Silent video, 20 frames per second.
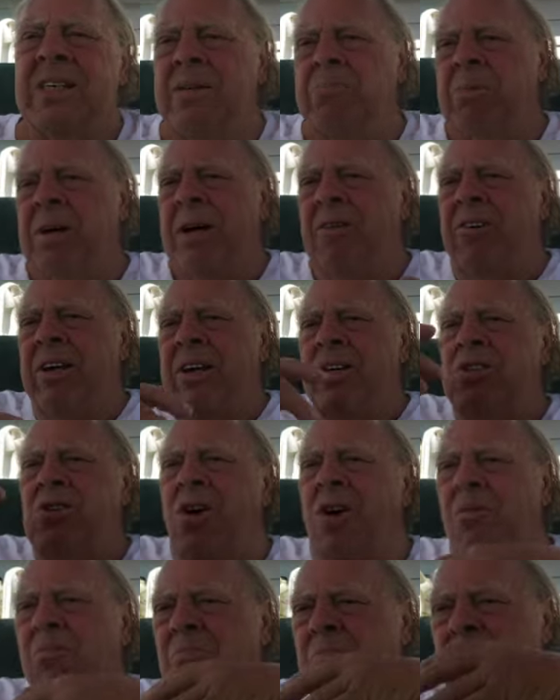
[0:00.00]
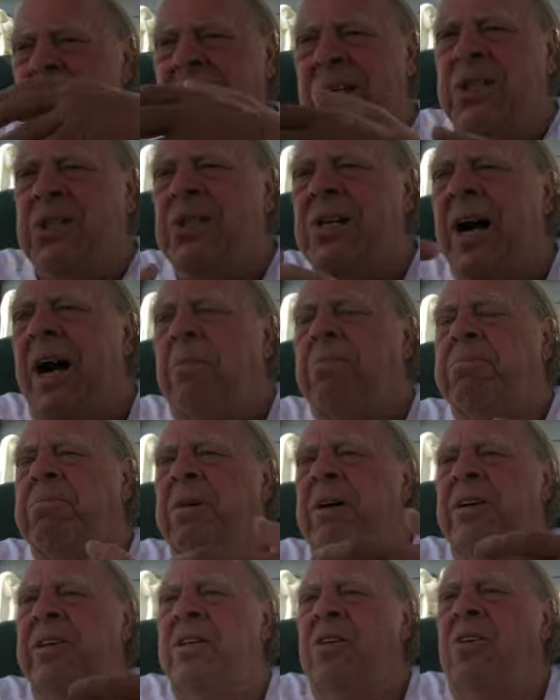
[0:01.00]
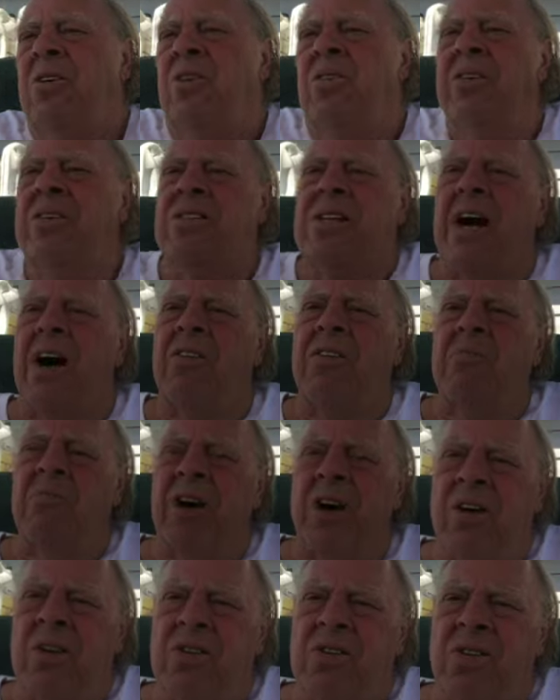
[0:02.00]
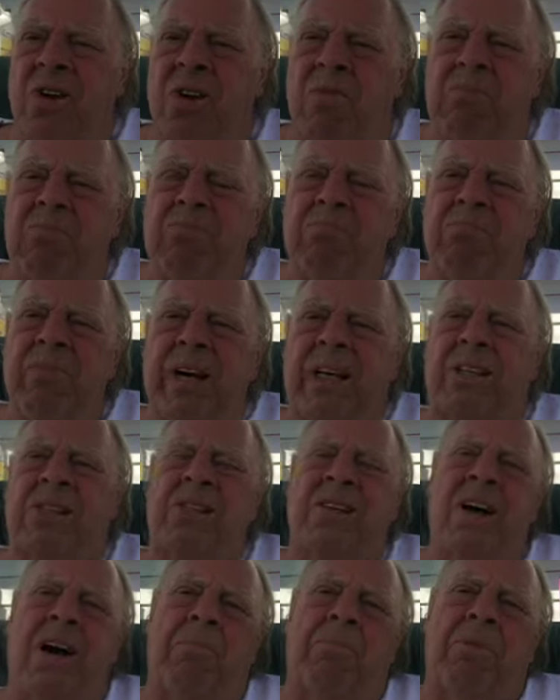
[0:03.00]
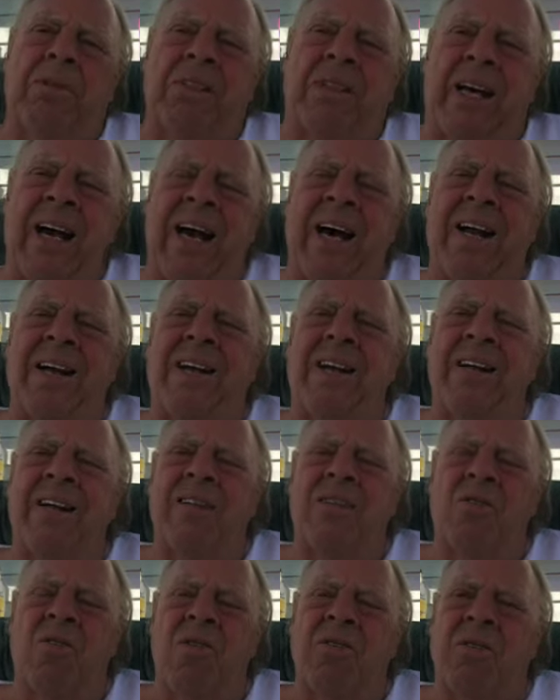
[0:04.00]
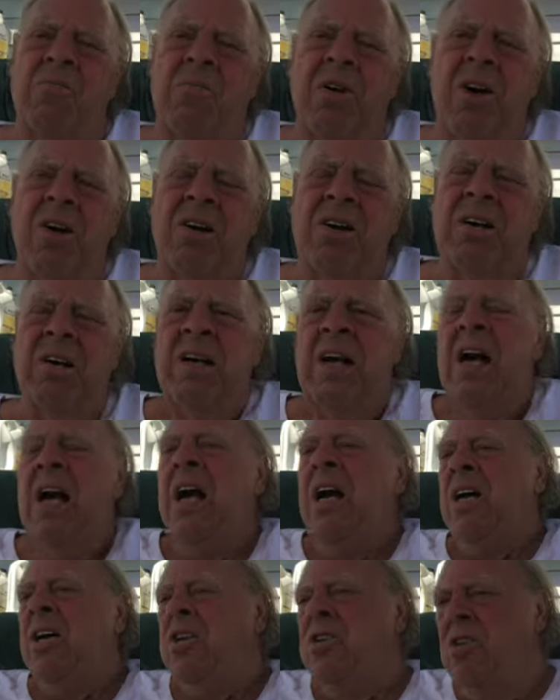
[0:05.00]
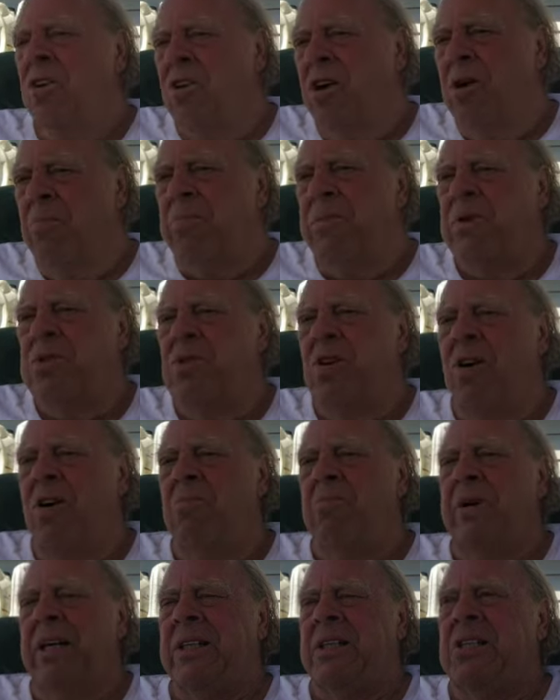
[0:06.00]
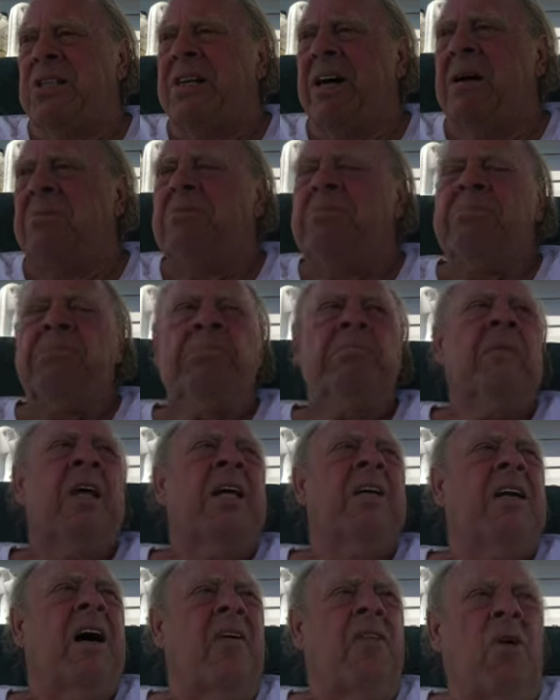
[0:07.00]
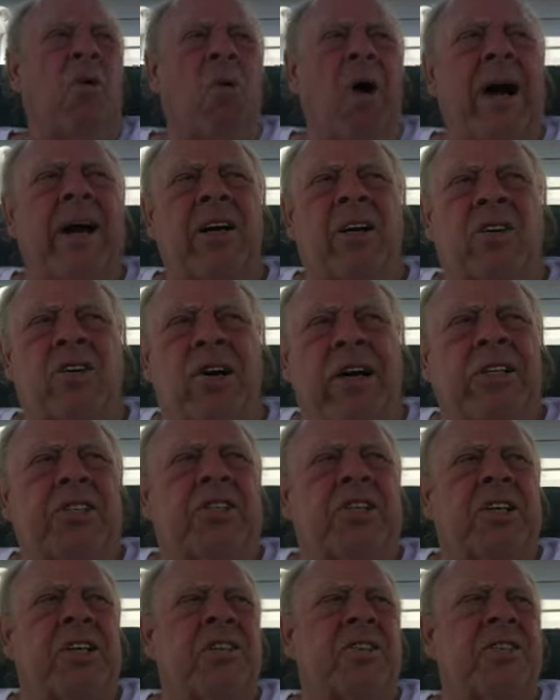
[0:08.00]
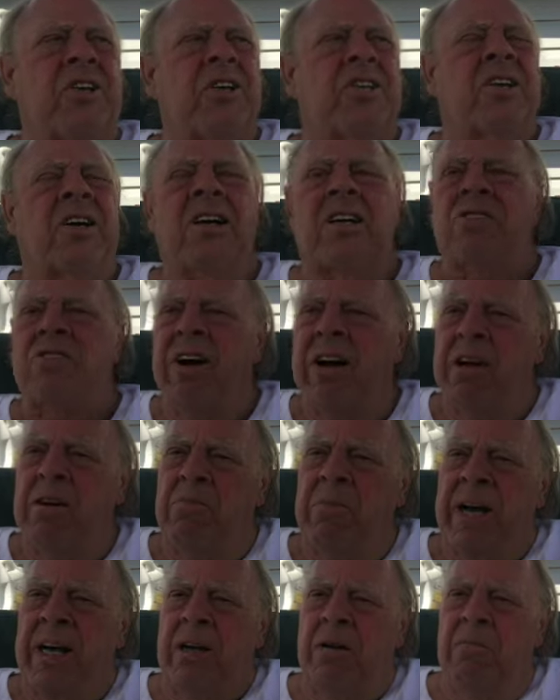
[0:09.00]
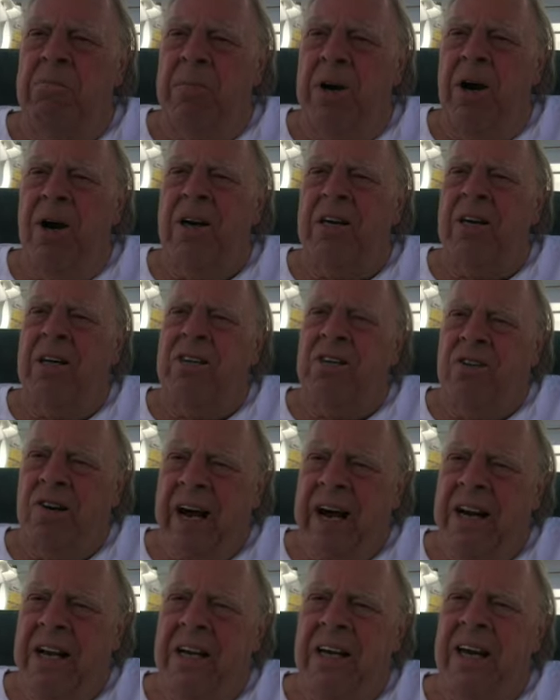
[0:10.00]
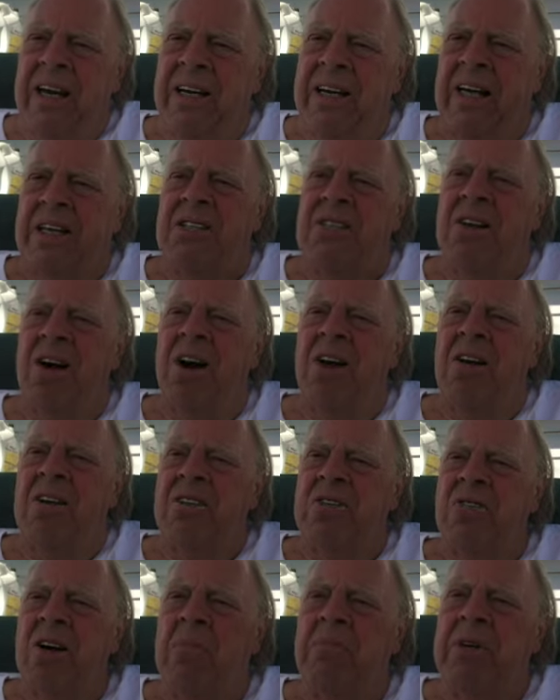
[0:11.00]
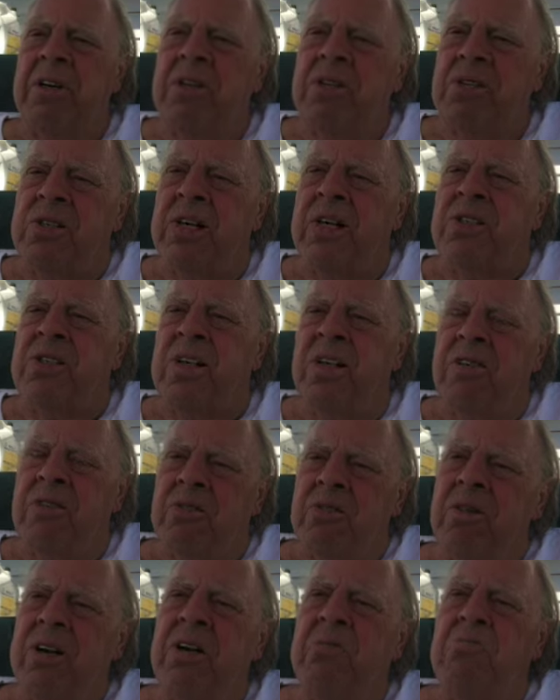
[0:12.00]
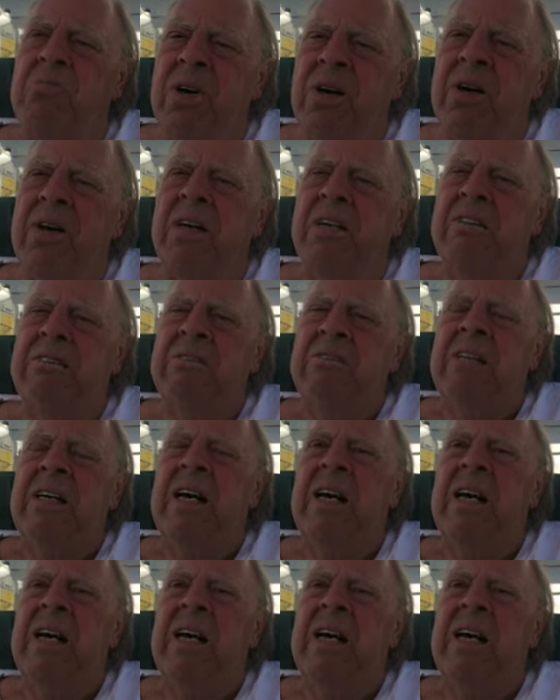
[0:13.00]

But everything's all mixed up. You know, in South America's all mixed up, in Canada and North America. Europe is all mixed up. Now the white Christians, they're going to try and make America great again. That's Donald Trump and his 63 million